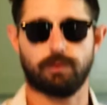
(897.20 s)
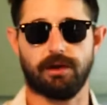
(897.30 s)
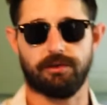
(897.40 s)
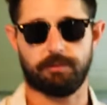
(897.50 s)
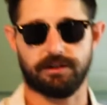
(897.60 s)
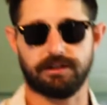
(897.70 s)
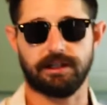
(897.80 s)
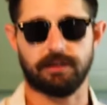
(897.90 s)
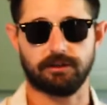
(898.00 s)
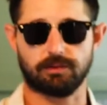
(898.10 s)
well with
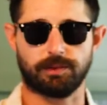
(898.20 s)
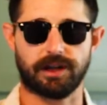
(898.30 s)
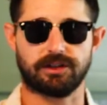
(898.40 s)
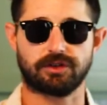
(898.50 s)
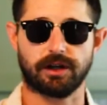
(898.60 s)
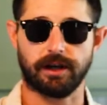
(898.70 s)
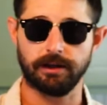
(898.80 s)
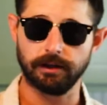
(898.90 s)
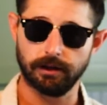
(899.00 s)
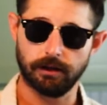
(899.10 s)
potatoes, but I
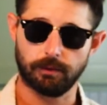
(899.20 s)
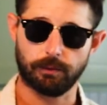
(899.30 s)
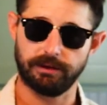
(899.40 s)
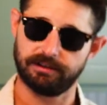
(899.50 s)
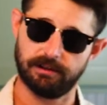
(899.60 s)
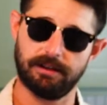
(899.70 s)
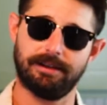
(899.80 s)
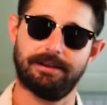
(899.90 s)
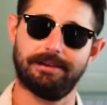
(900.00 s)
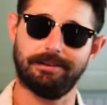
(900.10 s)
tried recently
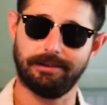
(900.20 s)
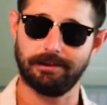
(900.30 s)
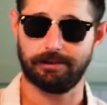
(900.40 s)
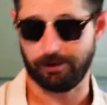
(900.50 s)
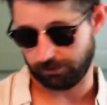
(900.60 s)
and it doesn't.